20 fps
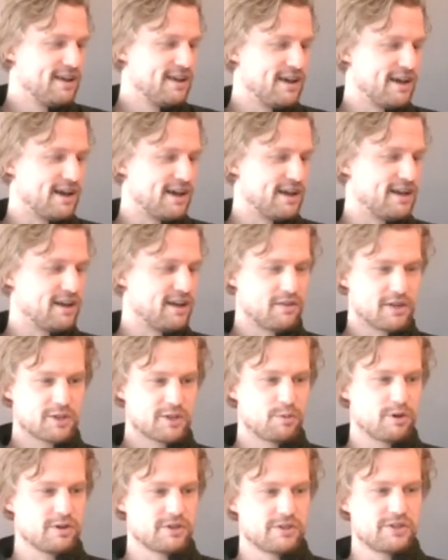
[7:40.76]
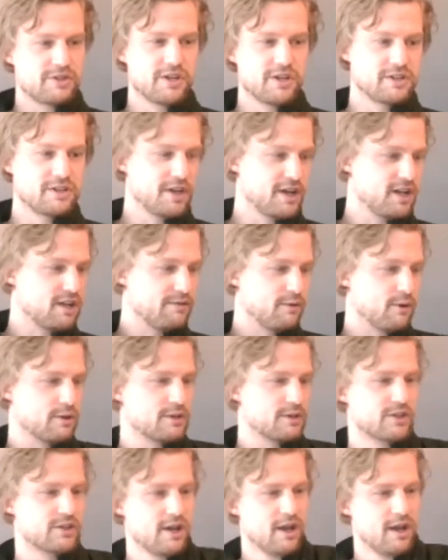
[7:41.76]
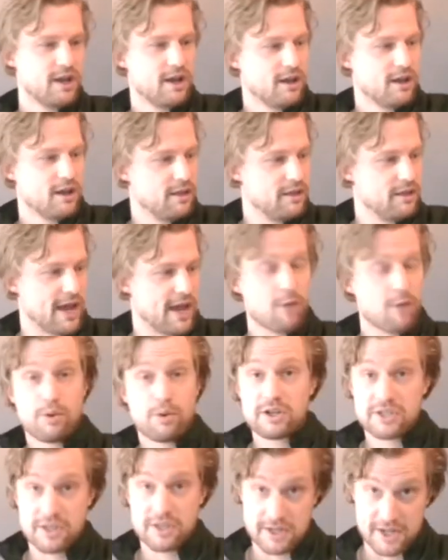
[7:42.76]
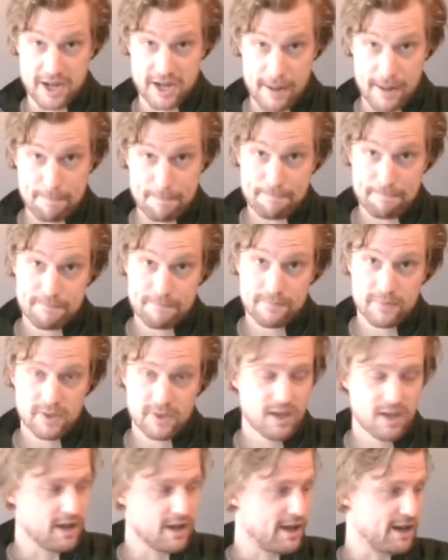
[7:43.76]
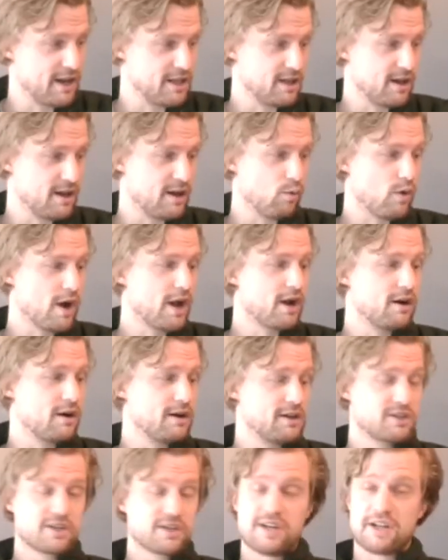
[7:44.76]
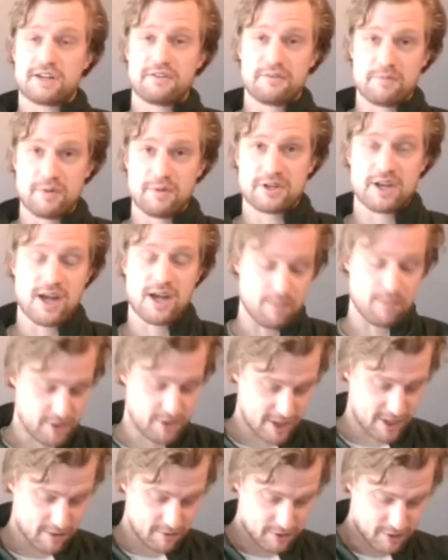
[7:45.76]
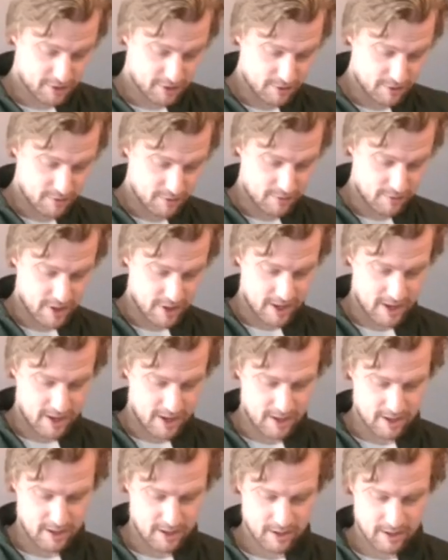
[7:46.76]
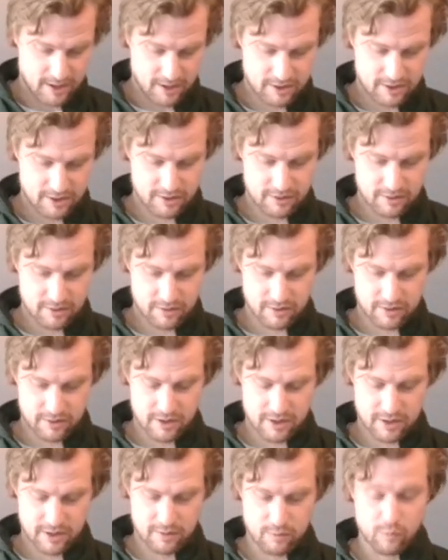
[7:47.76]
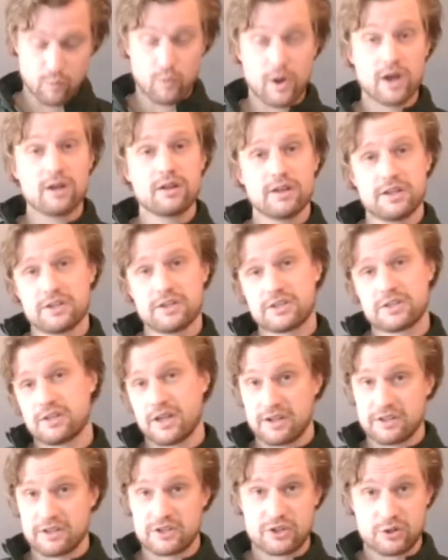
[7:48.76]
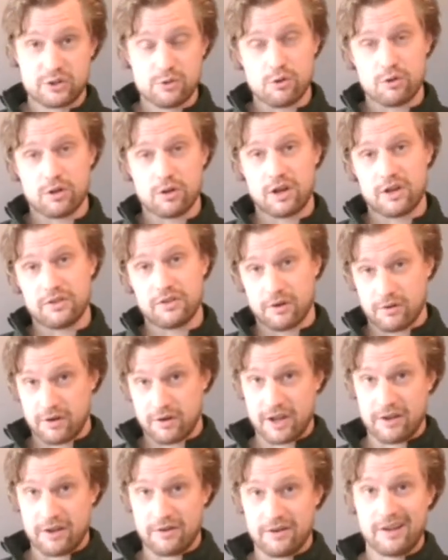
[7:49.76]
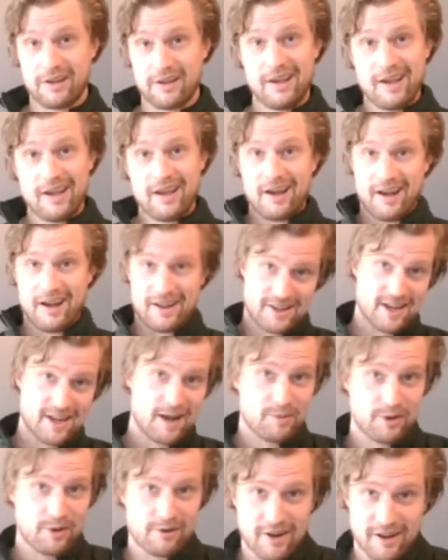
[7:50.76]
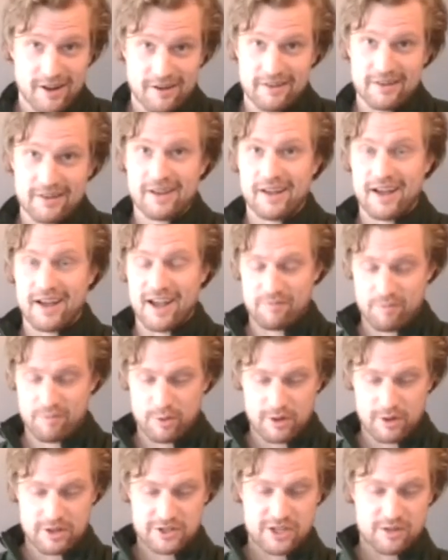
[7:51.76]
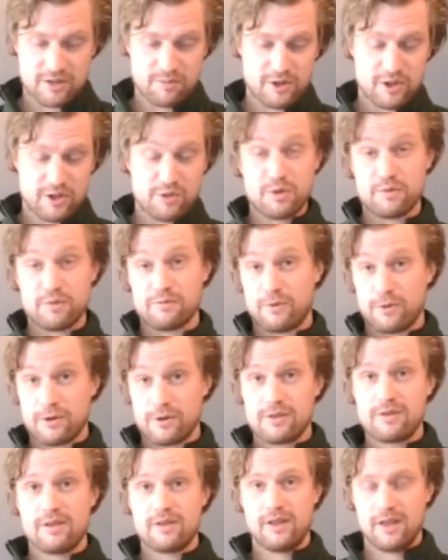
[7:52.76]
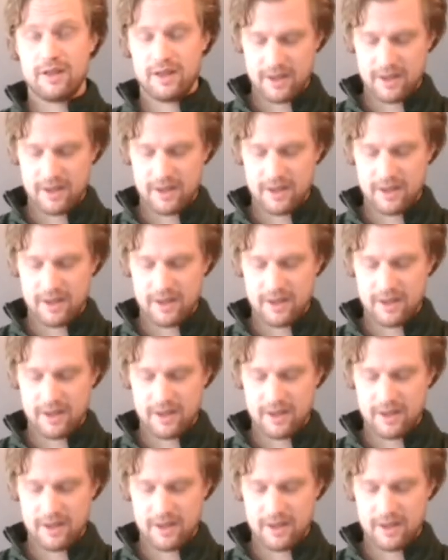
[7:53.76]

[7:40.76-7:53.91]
Uh, now this produces 60 kilovolts. The output is on the top, and it, a wire is connected from the top down to a uh, well-insulated stool on the ground. On top of the ground, I've put some aluminum foil.